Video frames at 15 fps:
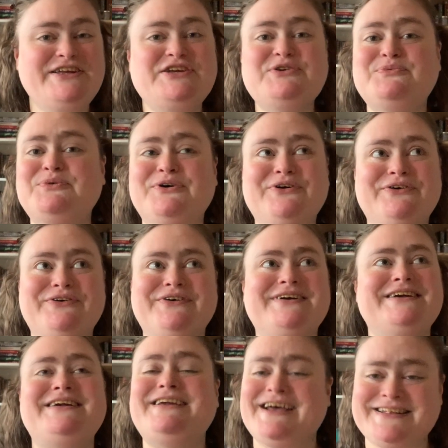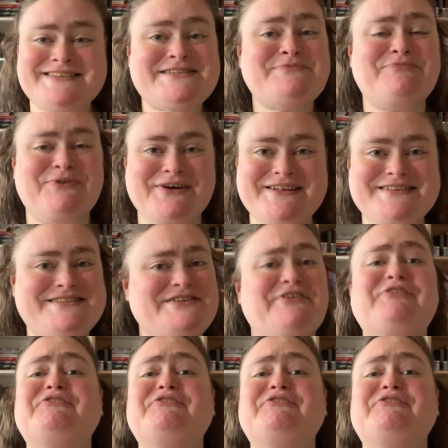you will get sprints